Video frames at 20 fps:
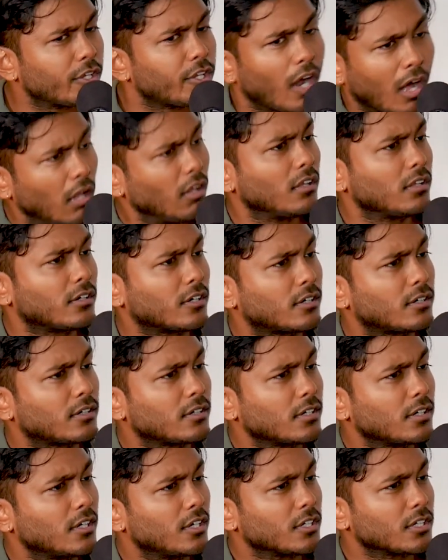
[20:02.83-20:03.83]
Y'all
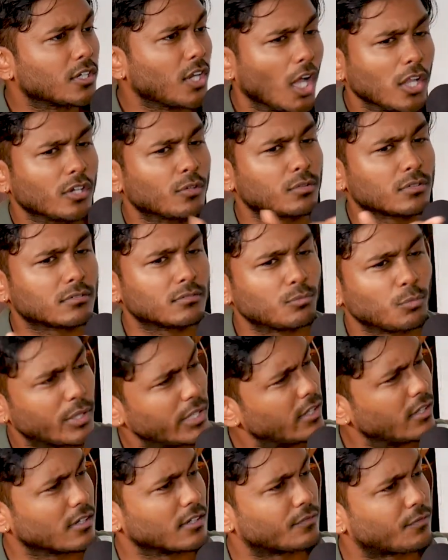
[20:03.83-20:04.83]
are
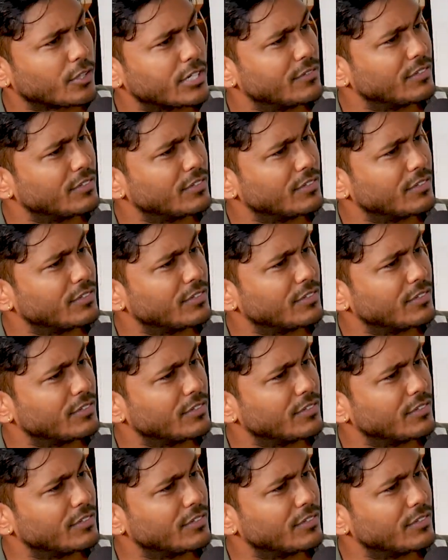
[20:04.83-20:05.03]
weird for